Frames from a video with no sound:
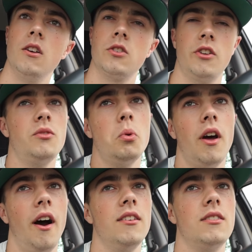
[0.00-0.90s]
So that's
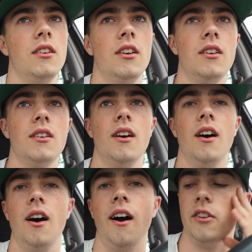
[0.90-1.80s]
what I see.
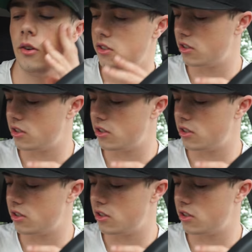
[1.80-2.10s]
I don't